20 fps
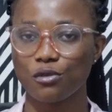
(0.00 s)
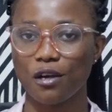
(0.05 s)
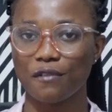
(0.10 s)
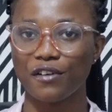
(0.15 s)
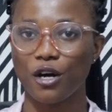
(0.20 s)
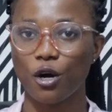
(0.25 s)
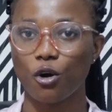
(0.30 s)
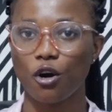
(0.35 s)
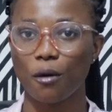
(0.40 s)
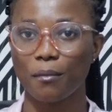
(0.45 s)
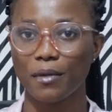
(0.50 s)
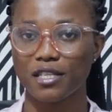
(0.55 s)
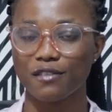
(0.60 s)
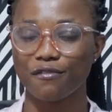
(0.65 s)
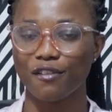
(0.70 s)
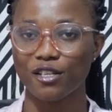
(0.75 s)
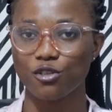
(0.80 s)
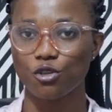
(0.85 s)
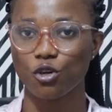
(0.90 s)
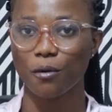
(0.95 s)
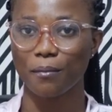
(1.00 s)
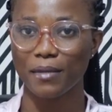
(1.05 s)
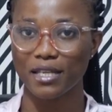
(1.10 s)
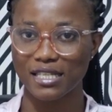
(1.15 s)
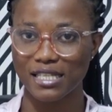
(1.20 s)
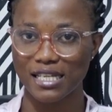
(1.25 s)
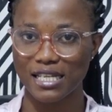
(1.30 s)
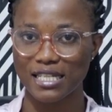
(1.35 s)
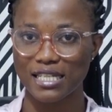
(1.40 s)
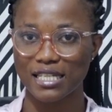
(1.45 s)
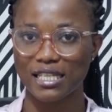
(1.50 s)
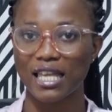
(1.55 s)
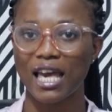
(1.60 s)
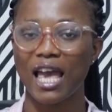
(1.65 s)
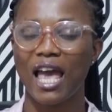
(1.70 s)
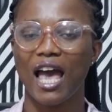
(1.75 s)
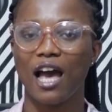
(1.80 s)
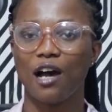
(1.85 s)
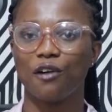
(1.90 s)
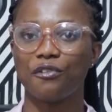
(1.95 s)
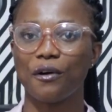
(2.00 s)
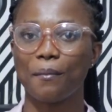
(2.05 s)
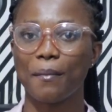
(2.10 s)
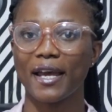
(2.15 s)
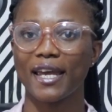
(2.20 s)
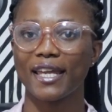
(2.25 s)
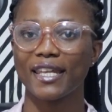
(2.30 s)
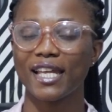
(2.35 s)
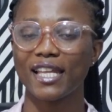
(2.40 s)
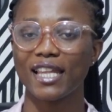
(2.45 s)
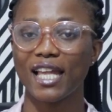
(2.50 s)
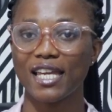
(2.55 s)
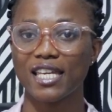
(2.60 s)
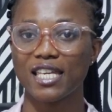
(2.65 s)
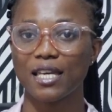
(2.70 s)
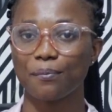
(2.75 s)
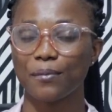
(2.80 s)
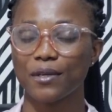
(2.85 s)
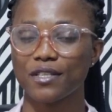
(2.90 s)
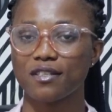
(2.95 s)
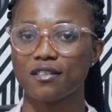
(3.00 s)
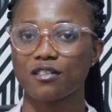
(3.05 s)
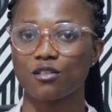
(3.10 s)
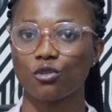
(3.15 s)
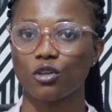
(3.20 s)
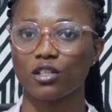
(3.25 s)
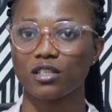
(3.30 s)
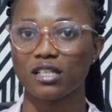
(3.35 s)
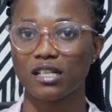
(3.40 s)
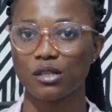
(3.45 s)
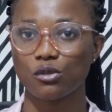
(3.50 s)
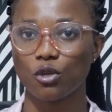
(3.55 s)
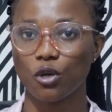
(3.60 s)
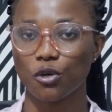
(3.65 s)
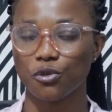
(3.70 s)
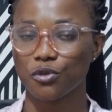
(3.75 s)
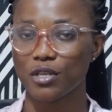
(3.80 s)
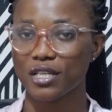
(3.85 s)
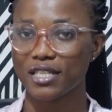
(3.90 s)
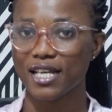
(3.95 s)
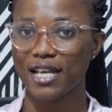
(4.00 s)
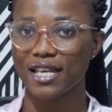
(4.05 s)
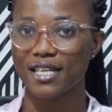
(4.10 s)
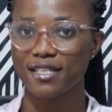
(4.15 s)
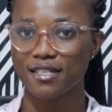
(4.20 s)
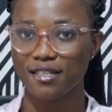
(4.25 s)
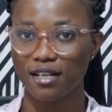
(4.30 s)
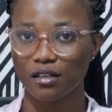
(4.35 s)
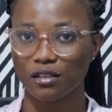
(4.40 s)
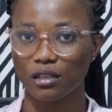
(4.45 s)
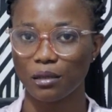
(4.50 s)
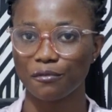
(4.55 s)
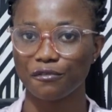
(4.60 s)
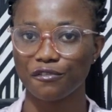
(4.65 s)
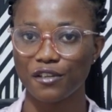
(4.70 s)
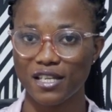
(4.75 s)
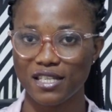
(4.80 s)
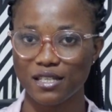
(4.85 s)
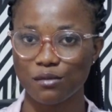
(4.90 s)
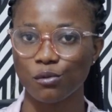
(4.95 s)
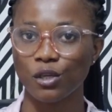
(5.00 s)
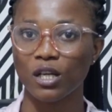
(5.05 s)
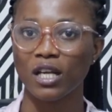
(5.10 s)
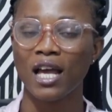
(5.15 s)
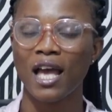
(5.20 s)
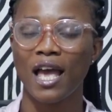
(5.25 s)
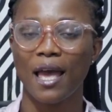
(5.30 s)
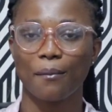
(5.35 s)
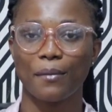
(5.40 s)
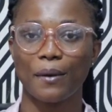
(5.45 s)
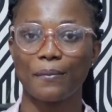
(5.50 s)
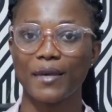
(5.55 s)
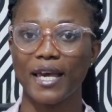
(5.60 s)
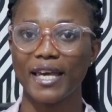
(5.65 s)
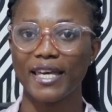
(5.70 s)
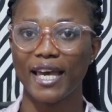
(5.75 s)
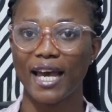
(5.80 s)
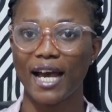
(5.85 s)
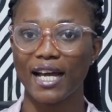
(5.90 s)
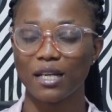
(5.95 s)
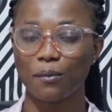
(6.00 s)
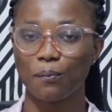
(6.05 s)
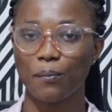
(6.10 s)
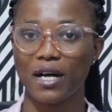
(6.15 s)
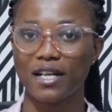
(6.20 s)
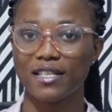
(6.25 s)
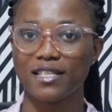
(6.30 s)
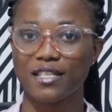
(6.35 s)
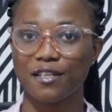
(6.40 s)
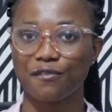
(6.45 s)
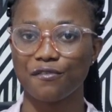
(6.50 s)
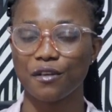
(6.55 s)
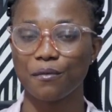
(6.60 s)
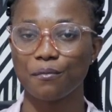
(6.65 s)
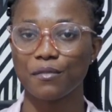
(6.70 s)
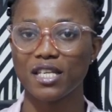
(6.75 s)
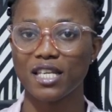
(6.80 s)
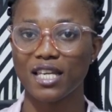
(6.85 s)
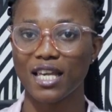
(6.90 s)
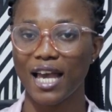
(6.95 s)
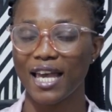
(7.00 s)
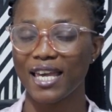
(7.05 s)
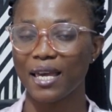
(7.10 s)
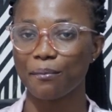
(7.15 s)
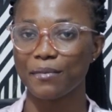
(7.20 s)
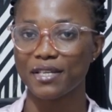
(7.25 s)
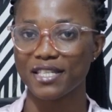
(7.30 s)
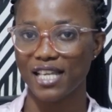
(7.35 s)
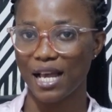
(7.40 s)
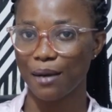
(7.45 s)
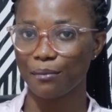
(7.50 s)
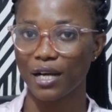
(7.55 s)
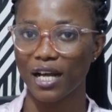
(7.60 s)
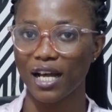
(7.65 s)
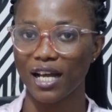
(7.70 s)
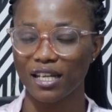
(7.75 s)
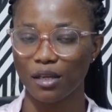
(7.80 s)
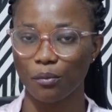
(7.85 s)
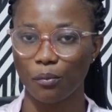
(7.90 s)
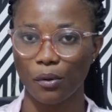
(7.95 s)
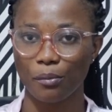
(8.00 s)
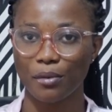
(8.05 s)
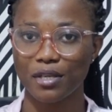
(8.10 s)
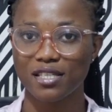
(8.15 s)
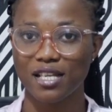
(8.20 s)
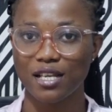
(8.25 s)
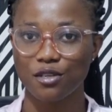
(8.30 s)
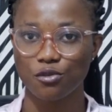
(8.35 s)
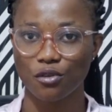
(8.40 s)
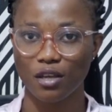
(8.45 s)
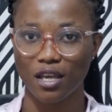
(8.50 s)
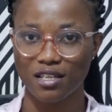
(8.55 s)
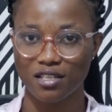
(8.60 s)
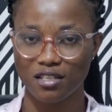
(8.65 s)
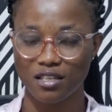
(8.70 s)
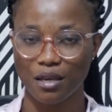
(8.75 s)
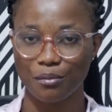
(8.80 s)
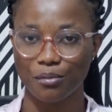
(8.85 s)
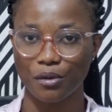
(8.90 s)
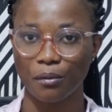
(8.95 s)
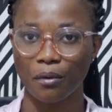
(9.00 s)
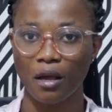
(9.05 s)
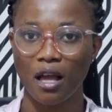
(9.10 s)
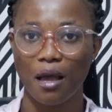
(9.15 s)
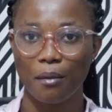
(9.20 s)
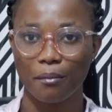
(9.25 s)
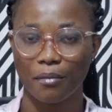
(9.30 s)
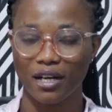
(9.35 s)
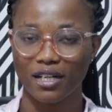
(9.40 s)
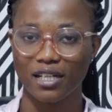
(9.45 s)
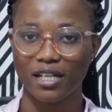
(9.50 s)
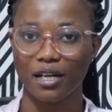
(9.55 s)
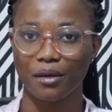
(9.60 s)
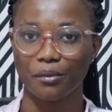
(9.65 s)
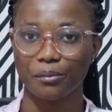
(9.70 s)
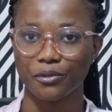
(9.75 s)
so afa comment fa to comment session e for my na like pages no TikTok Twitter Instagram Facebook bebi e Adepa TV mi din e Miss Ama Adepa besan so e share bi makra